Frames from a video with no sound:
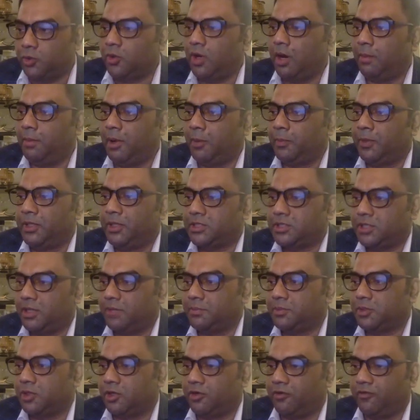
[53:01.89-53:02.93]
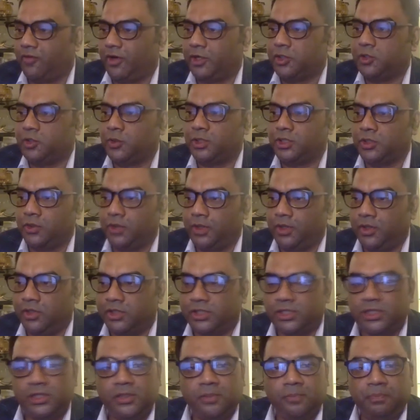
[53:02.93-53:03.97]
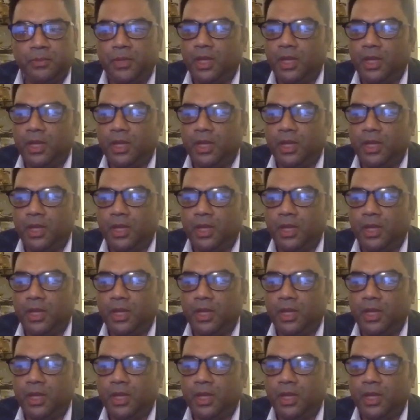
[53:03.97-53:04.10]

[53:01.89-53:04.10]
come up with some sort of virtual solution.